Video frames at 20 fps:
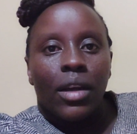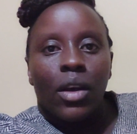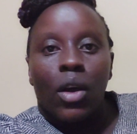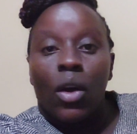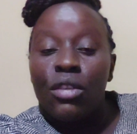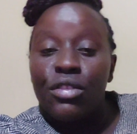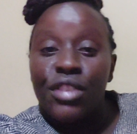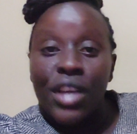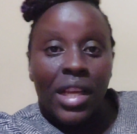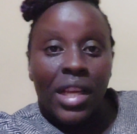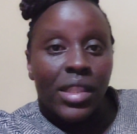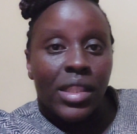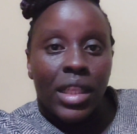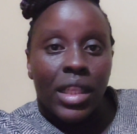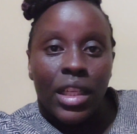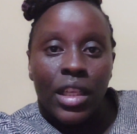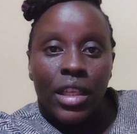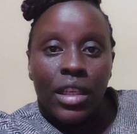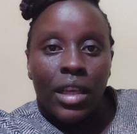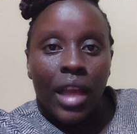
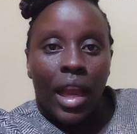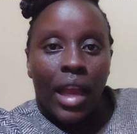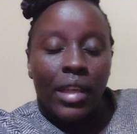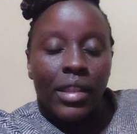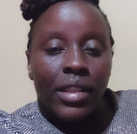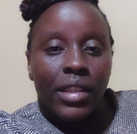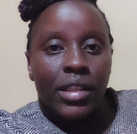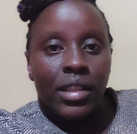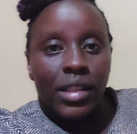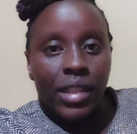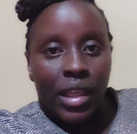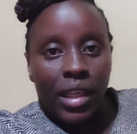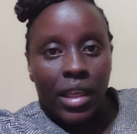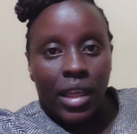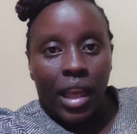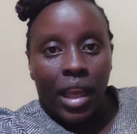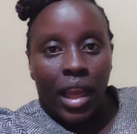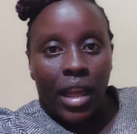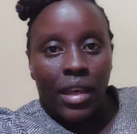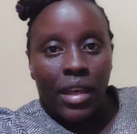obviously I didn't
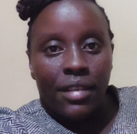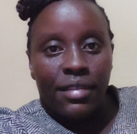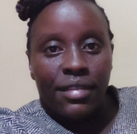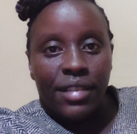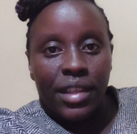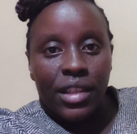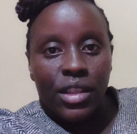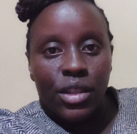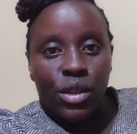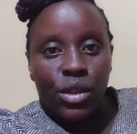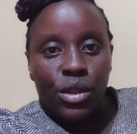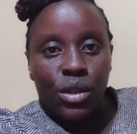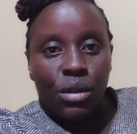take any videos